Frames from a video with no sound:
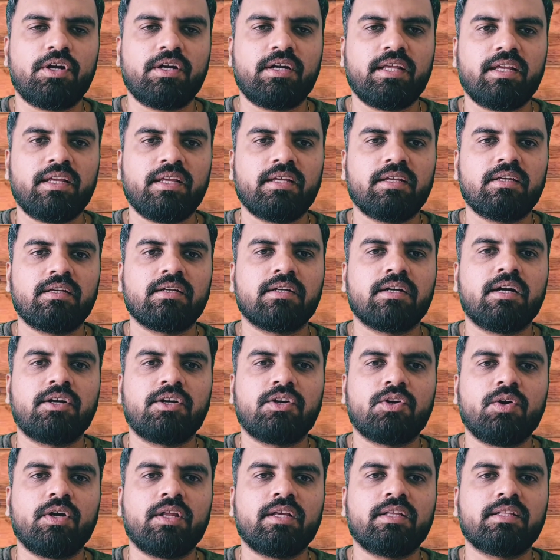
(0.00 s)
authority
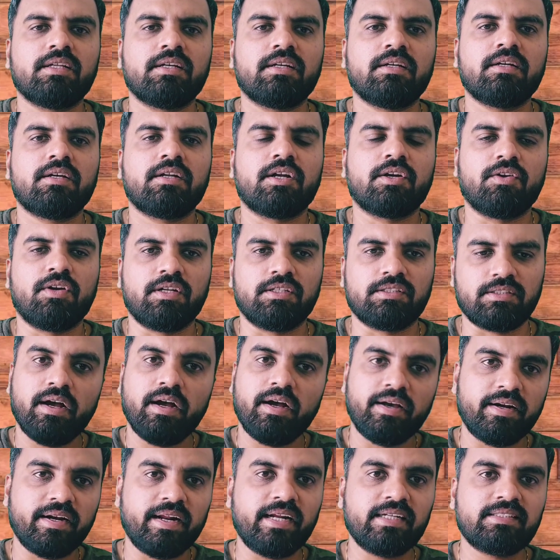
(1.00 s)
controlling the
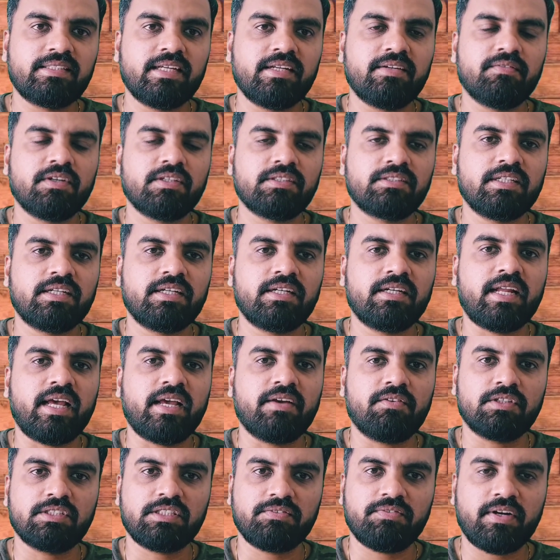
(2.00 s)
regulation. REITs invest
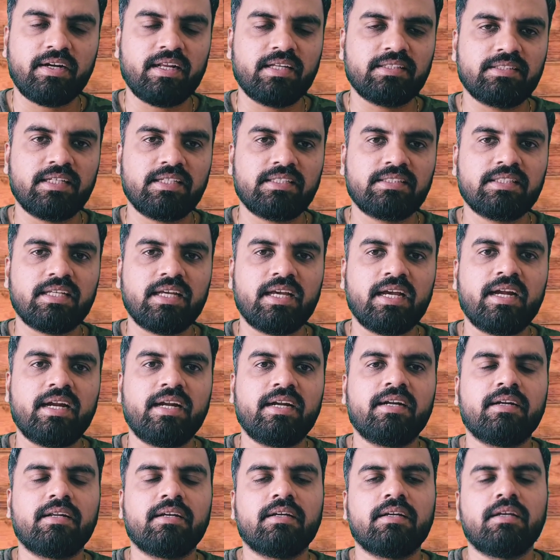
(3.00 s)
in diversified assets,
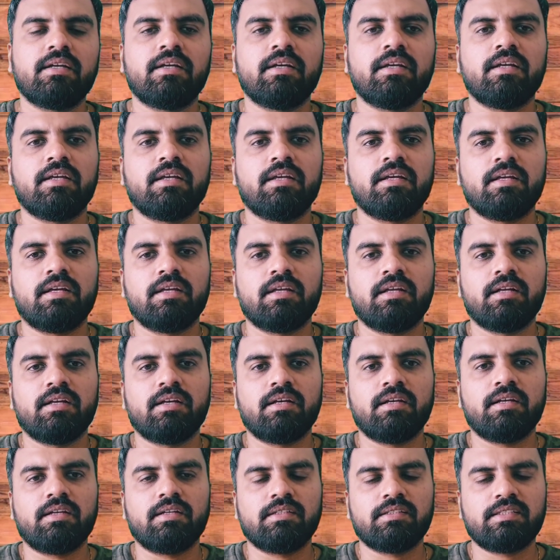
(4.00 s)
and
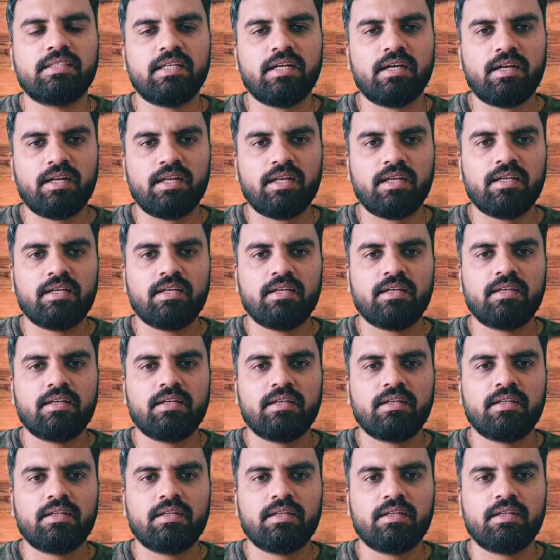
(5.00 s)
CRE
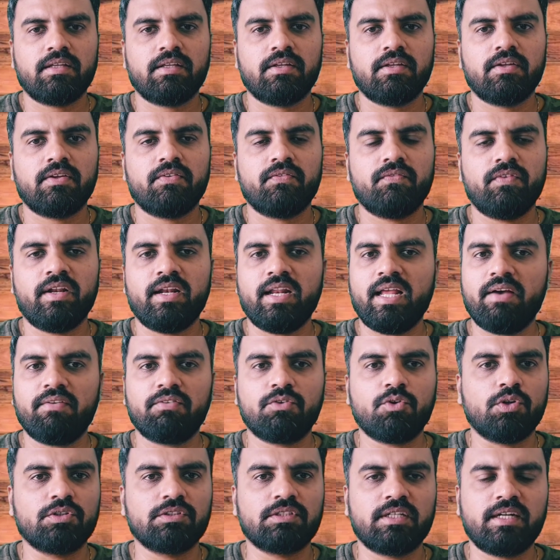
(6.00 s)

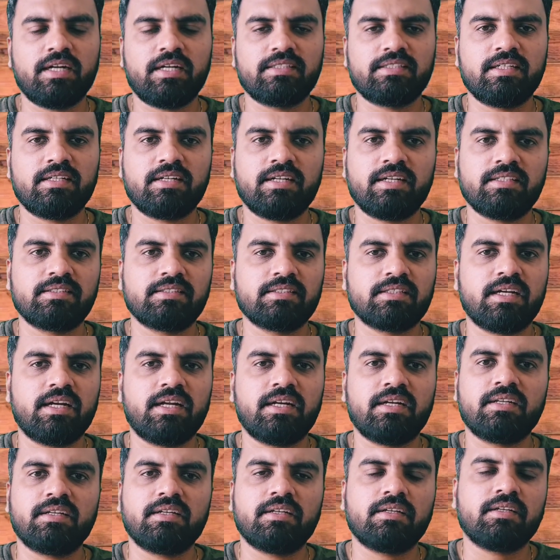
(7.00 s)
will have concentration
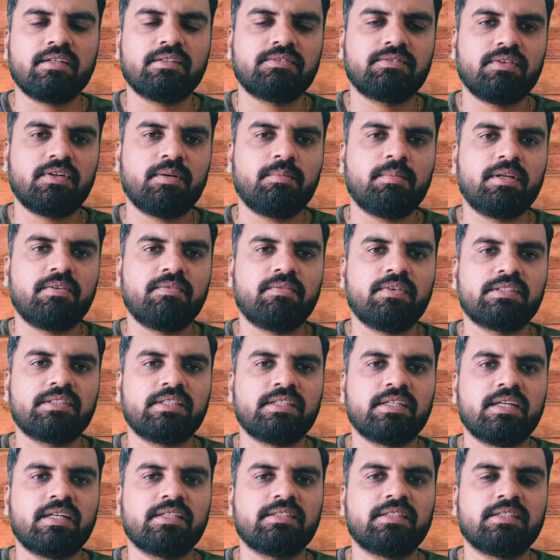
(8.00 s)
risk and it will be
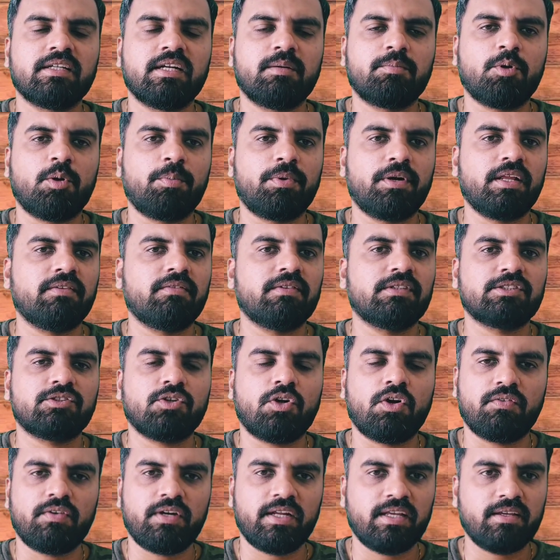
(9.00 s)
investing in a single property,
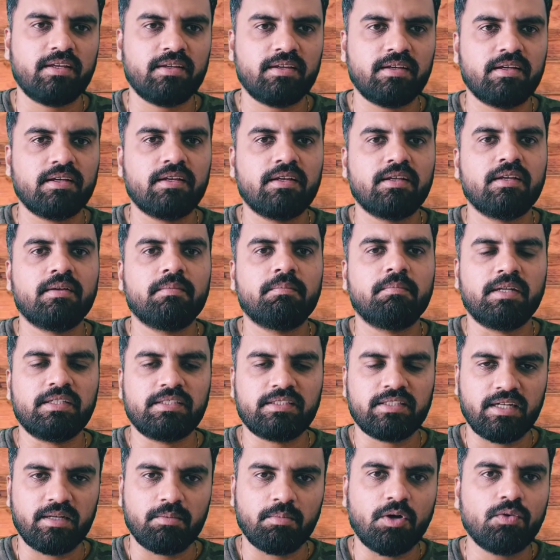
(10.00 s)
which is already
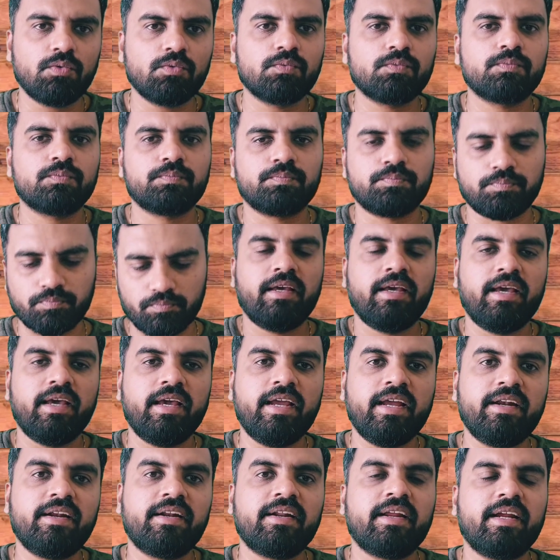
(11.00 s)
mentioned above.
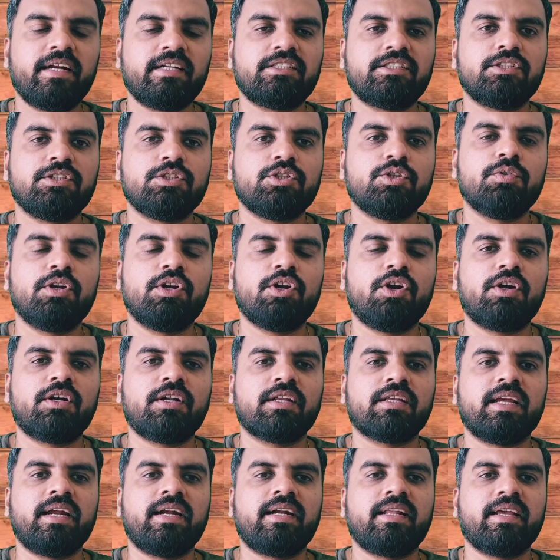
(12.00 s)
In REITs, you
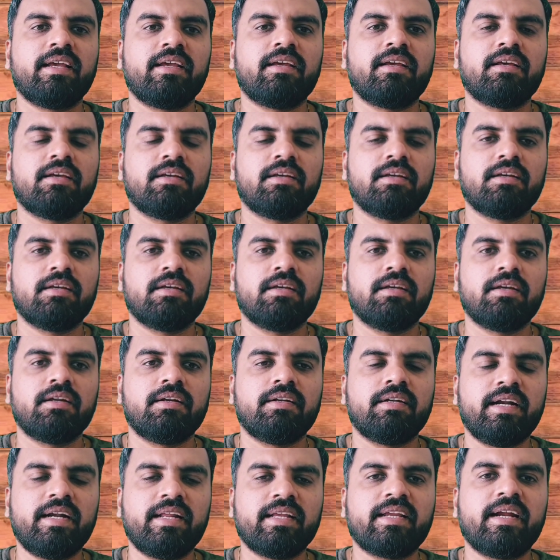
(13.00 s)
will not get a
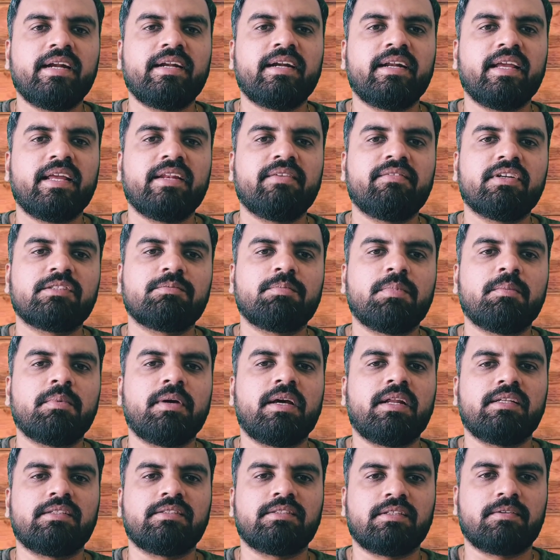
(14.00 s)
dedicated
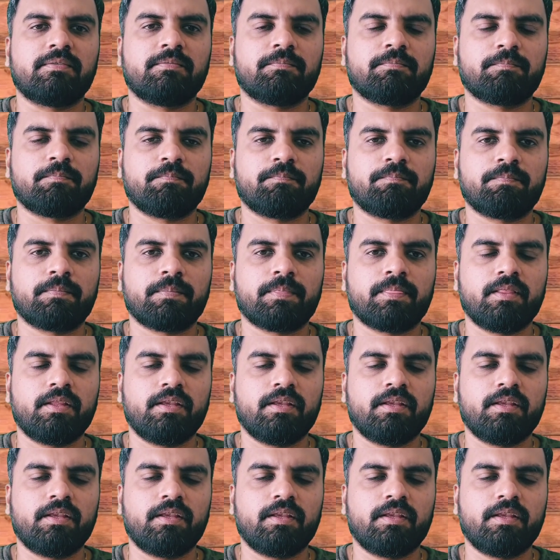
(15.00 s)
investment manager.